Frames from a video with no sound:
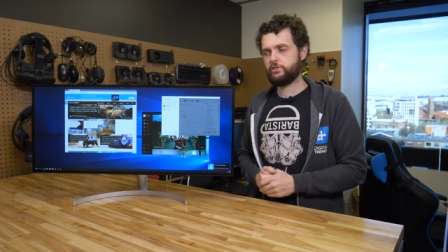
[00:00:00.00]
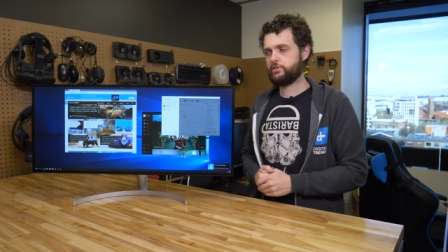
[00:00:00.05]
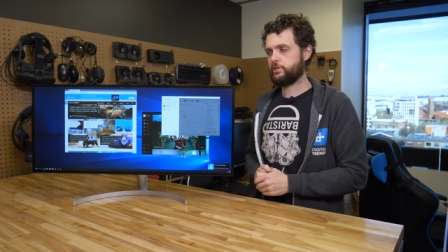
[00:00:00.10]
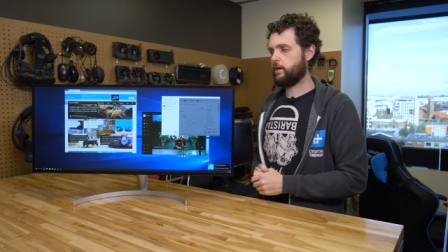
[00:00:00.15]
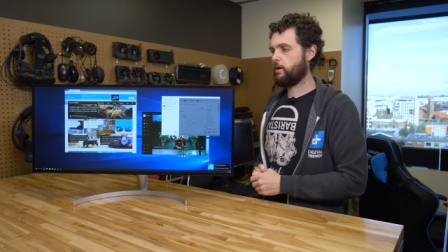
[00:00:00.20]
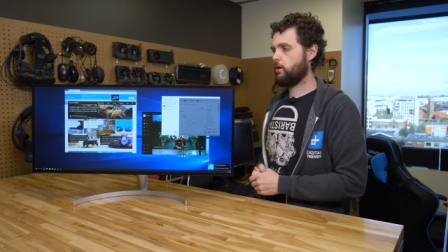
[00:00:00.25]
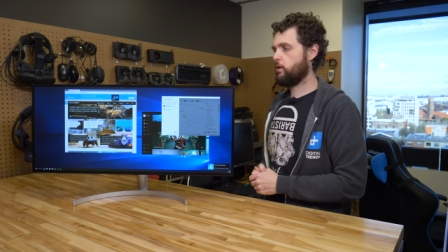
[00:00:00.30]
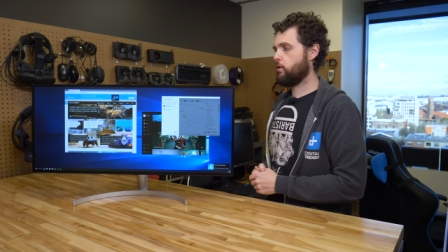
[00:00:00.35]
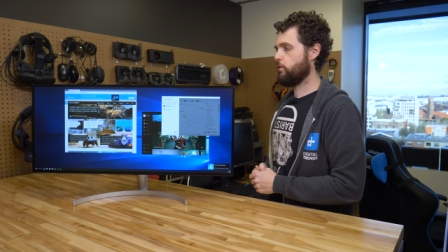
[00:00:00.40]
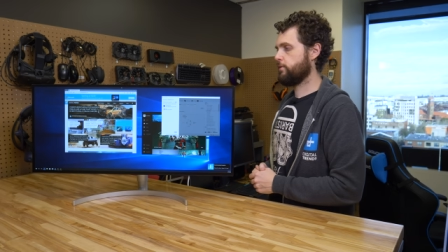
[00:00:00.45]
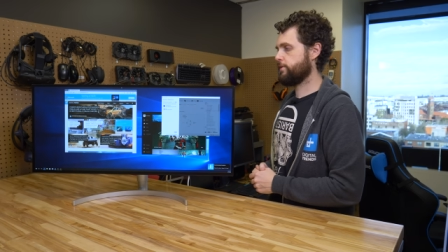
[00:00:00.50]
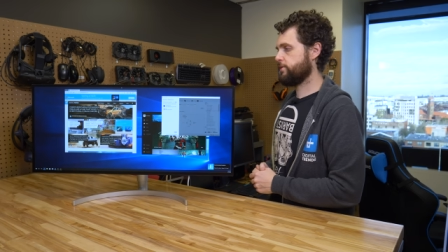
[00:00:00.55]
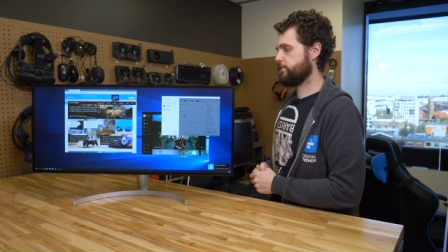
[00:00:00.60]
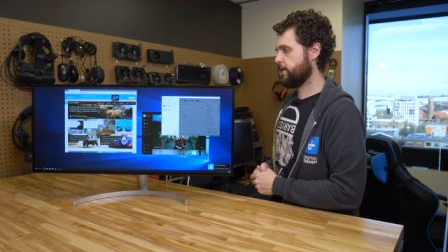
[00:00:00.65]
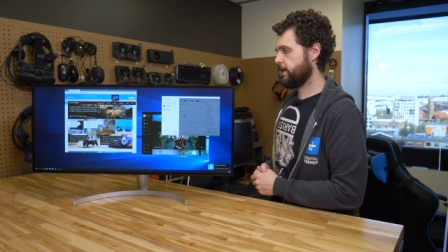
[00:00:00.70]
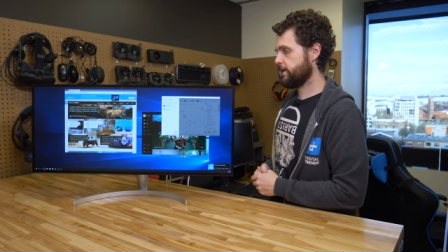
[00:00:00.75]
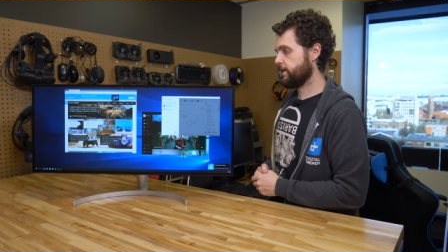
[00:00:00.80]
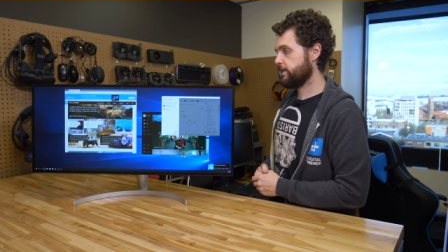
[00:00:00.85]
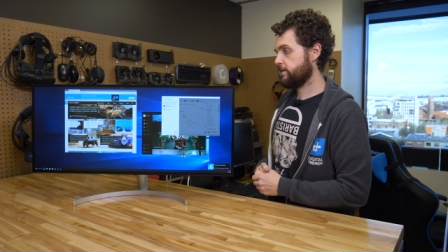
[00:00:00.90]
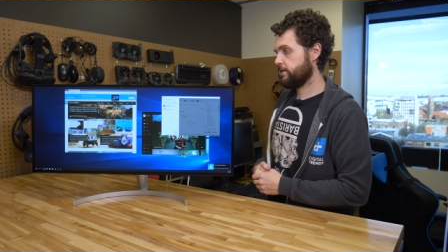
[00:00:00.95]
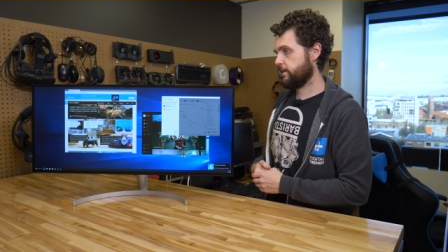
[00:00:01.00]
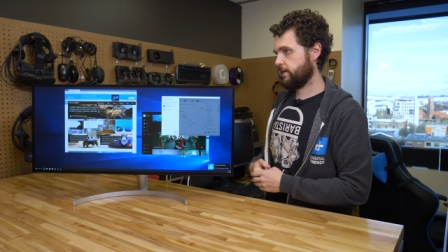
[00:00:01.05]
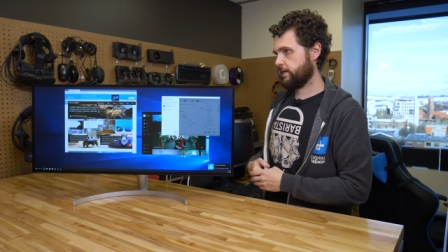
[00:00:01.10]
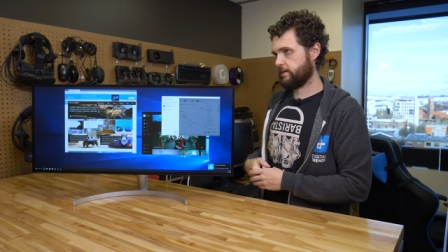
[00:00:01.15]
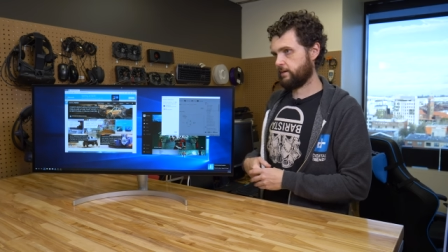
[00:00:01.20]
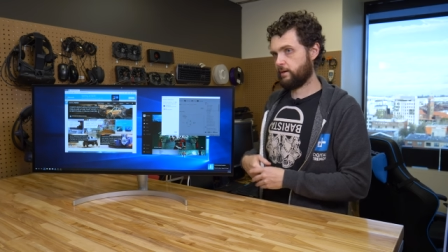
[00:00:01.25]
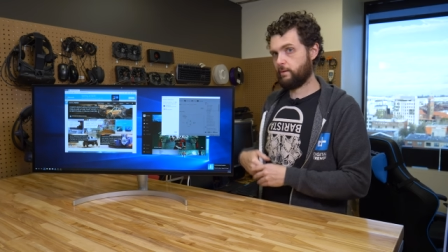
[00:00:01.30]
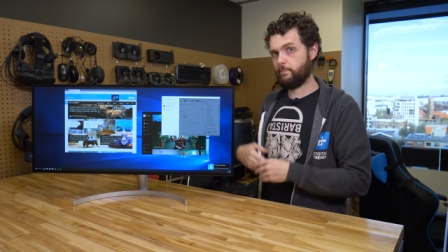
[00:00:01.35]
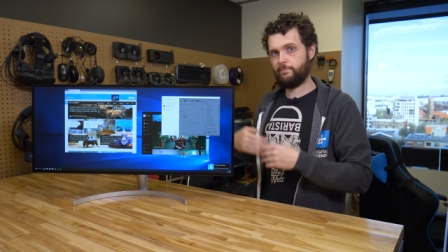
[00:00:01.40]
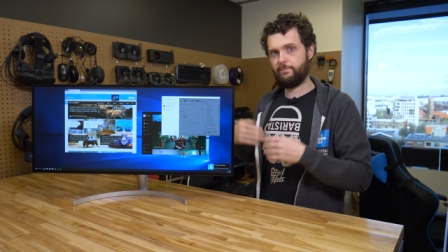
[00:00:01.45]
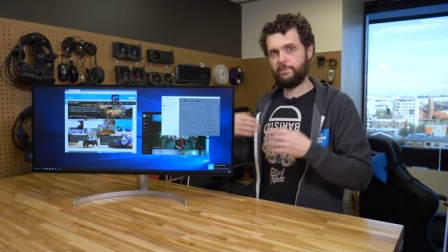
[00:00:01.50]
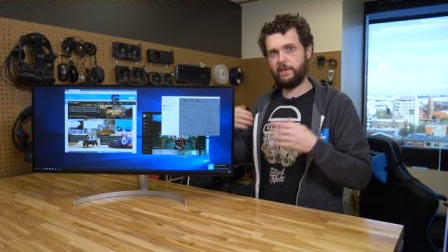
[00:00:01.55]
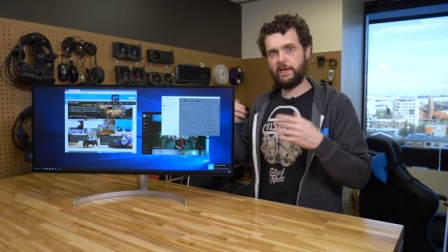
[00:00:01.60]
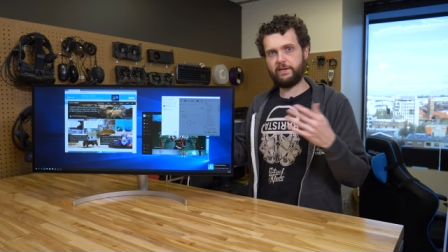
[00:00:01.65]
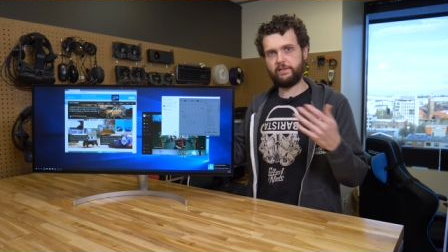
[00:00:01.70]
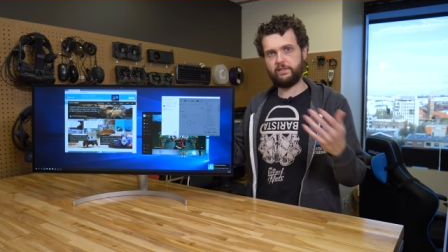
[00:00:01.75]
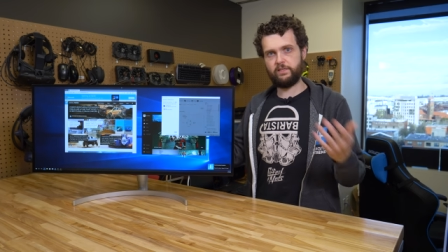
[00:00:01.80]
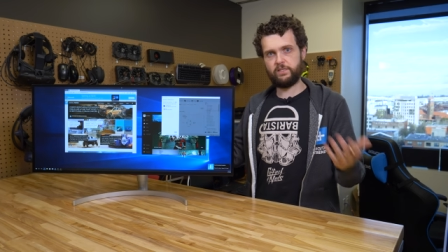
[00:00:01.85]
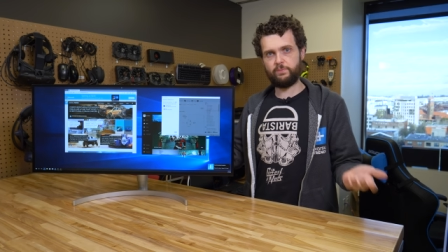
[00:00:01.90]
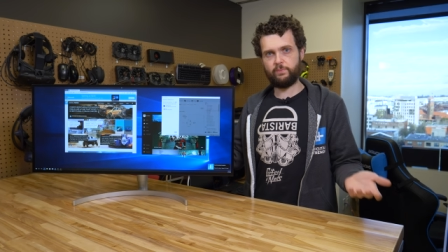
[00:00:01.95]
So you're not getting like a
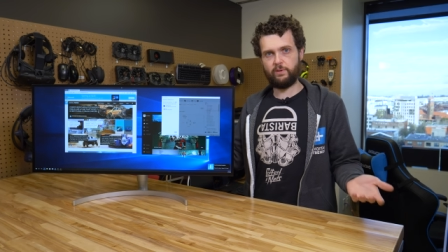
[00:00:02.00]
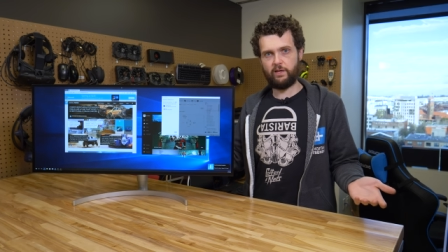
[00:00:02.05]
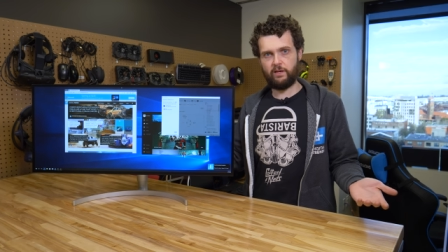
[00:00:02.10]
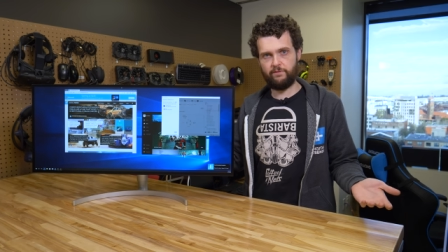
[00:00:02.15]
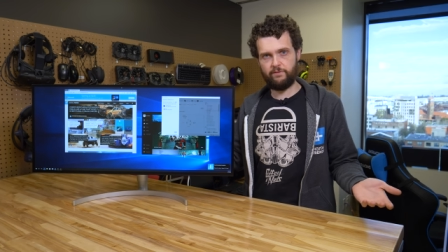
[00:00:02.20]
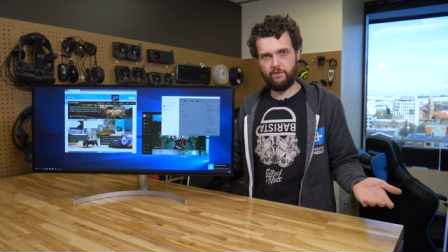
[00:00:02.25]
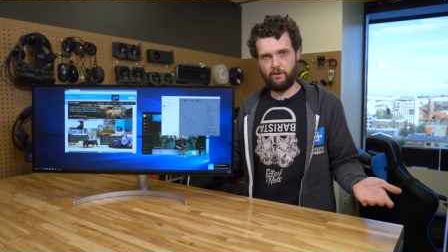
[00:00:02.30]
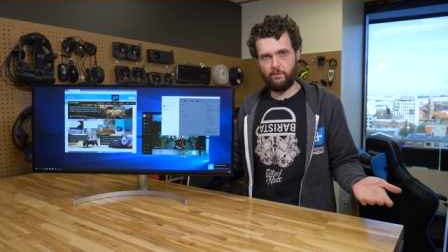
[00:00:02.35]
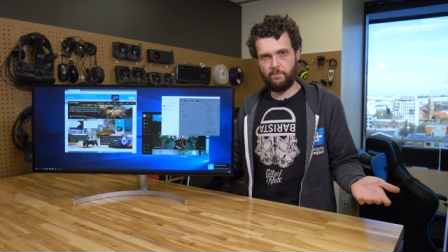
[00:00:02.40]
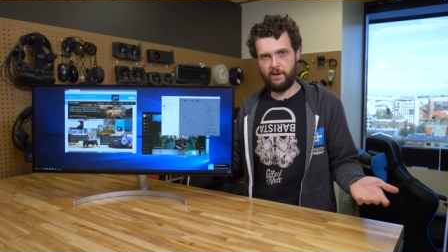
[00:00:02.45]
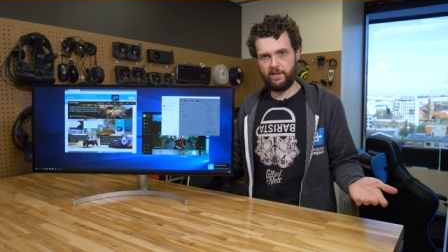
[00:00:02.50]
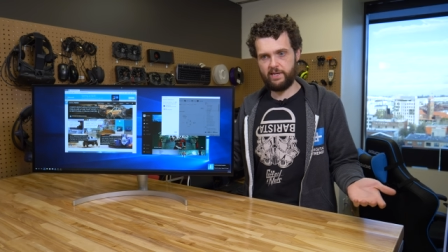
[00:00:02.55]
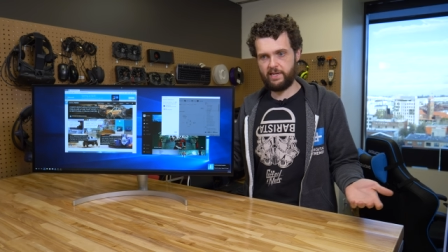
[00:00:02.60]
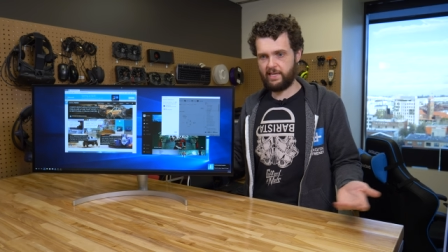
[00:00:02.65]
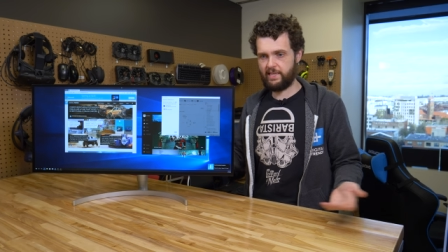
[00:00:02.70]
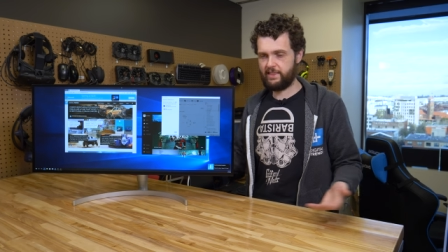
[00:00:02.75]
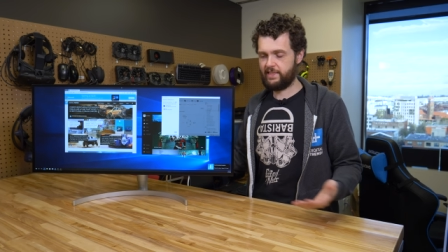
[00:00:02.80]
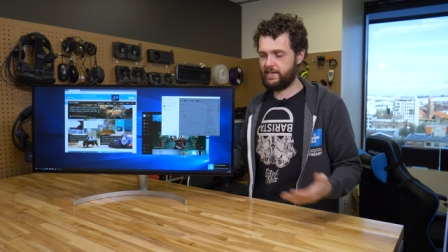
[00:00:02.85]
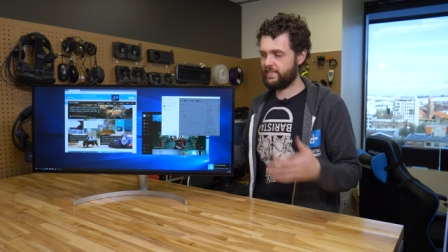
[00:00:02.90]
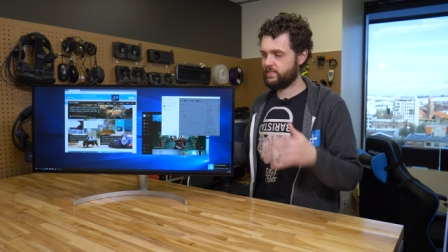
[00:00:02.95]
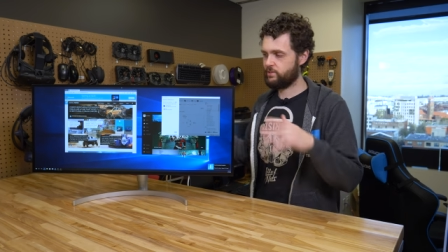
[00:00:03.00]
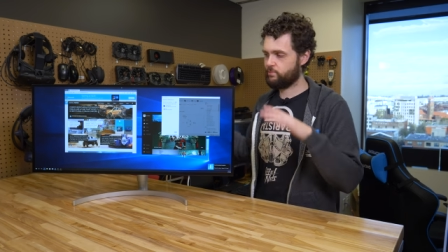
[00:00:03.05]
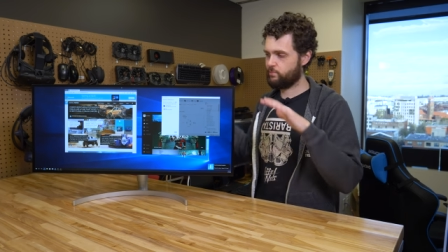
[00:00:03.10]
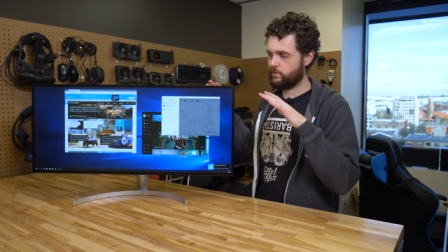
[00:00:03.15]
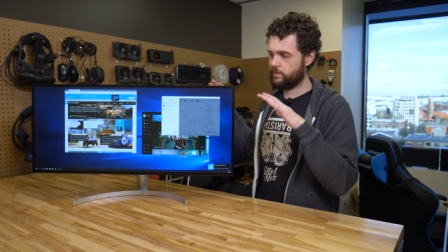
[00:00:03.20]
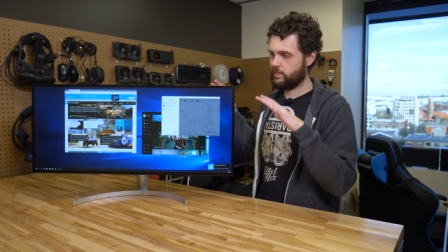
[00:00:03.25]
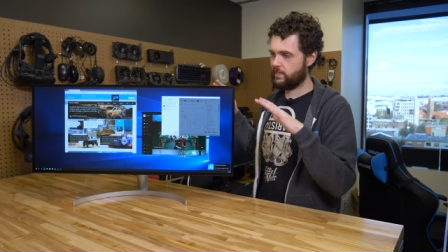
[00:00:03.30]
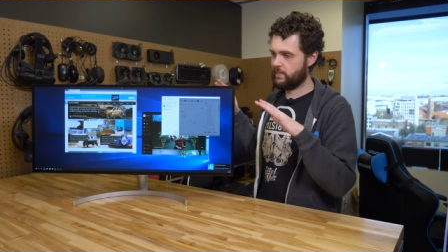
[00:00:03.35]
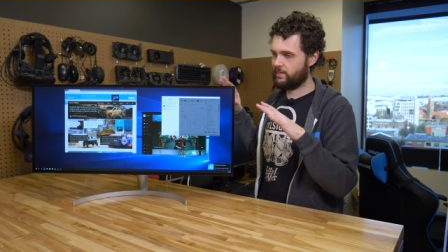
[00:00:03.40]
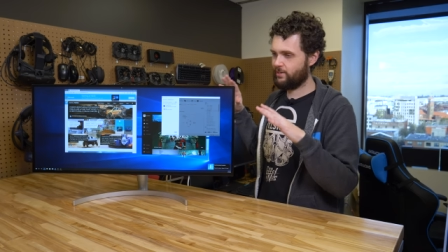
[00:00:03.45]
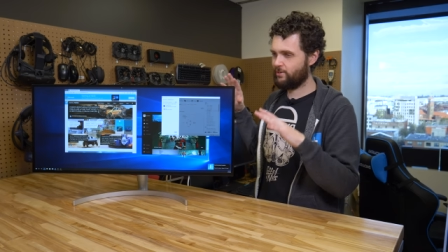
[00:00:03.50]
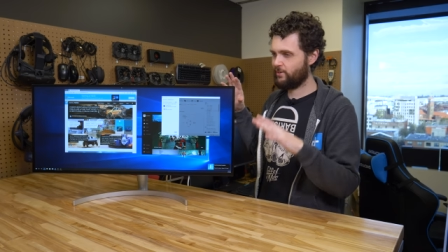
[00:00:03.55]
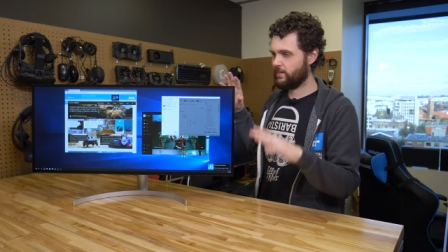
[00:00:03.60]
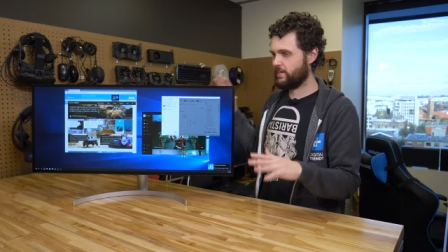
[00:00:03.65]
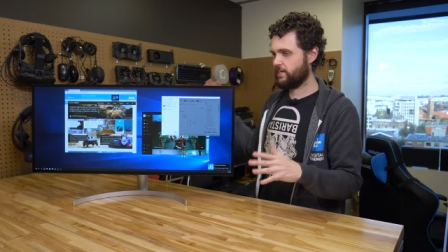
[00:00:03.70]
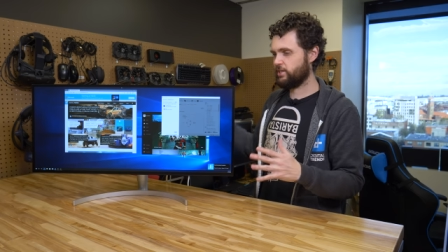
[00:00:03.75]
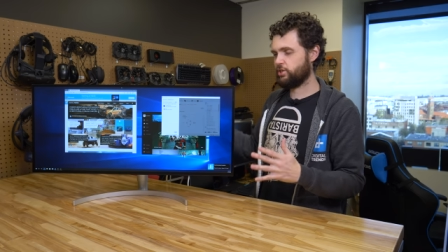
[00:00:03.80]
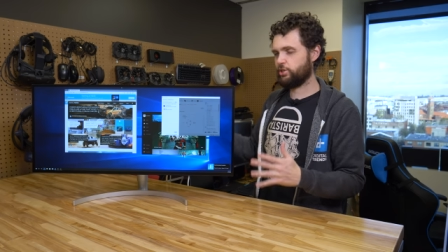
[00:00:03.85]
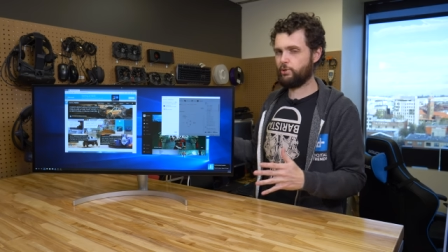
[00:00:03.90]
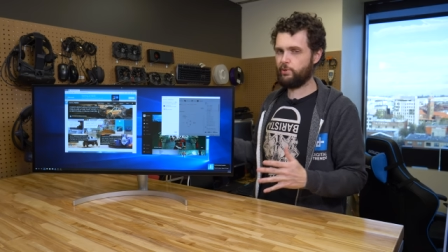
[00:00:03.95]
big display for your money and that's really the only
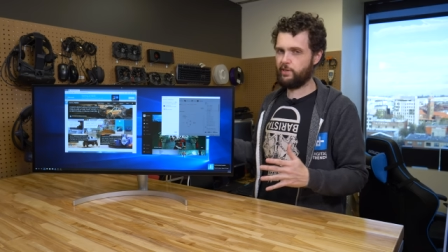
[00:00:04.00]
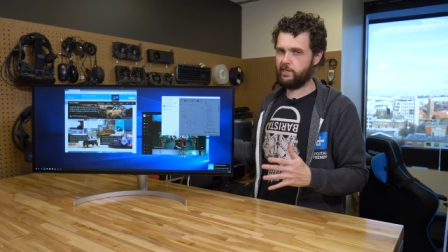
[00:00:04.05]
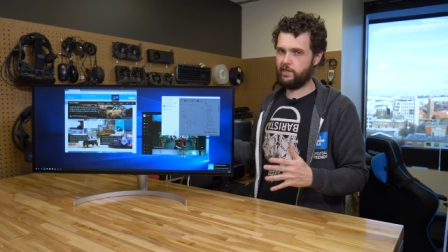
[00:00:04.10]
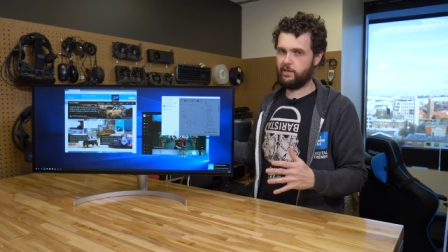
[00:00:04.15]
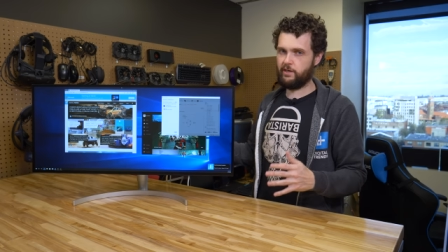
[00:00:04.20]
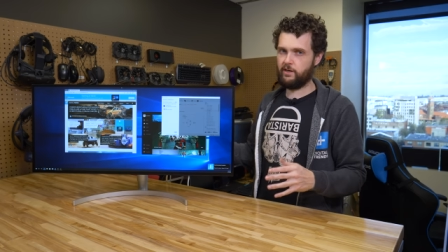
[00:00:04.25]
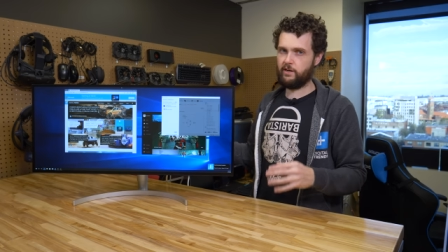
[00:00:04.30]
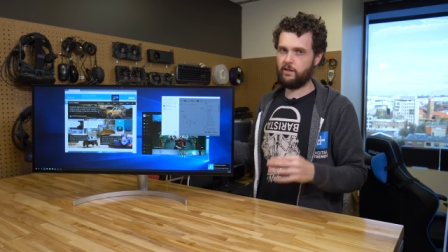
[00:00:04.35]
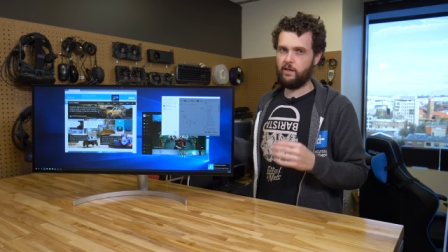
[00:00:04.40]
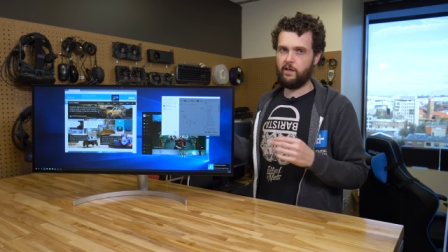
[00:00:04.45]
issue here.